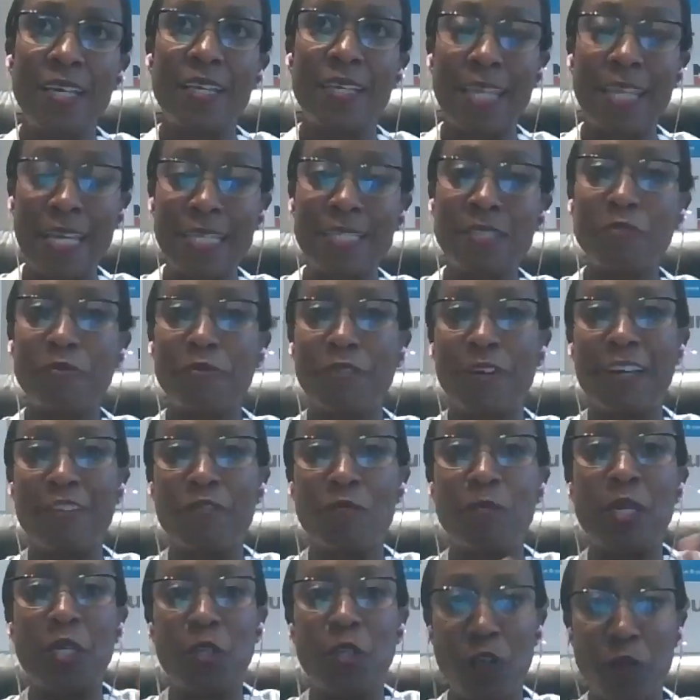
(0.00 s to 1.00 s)
9-to-5
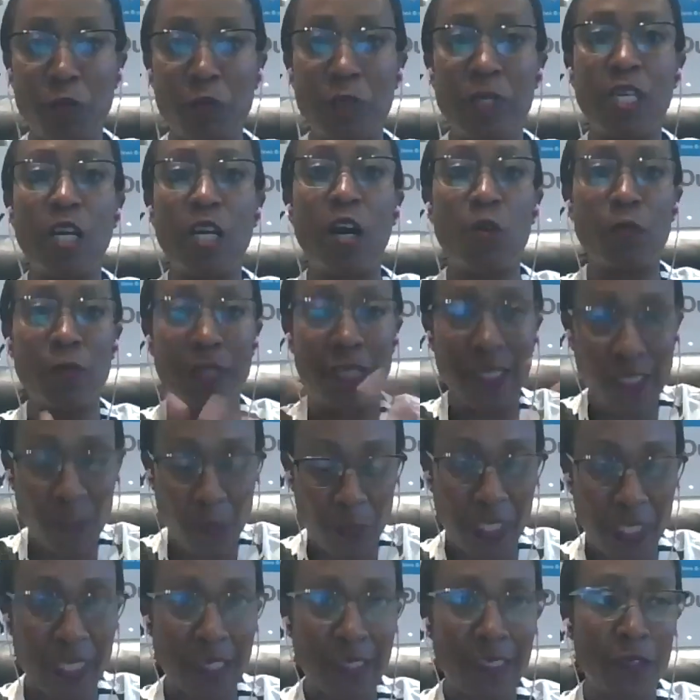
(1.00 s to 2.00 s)
may not be how this
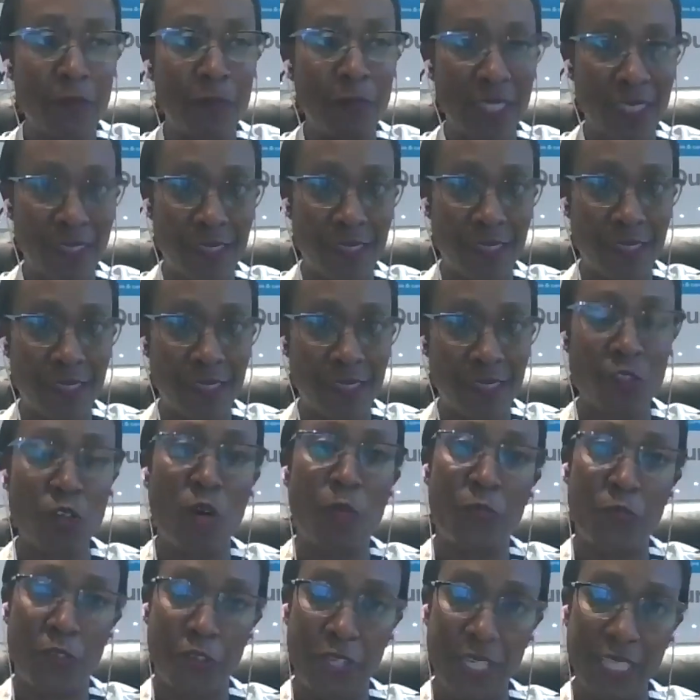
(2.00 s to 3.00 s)
particular business
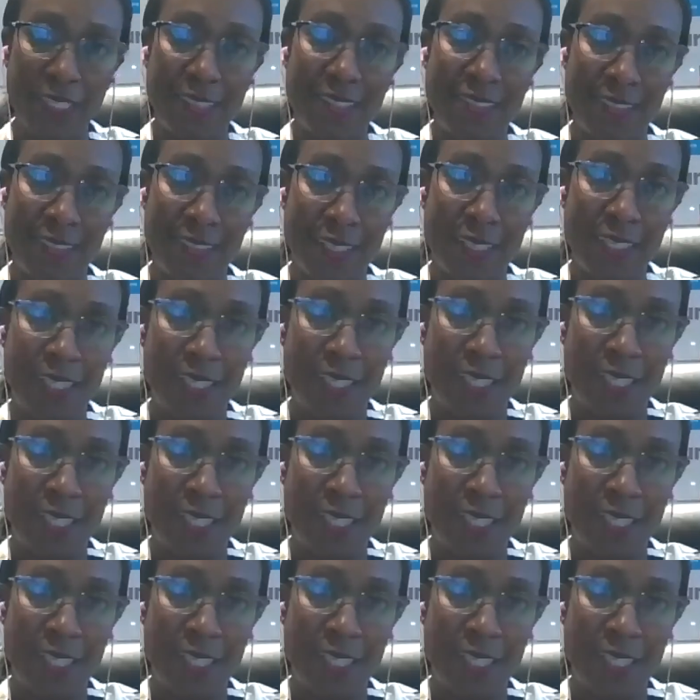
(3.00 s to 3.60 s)
operates.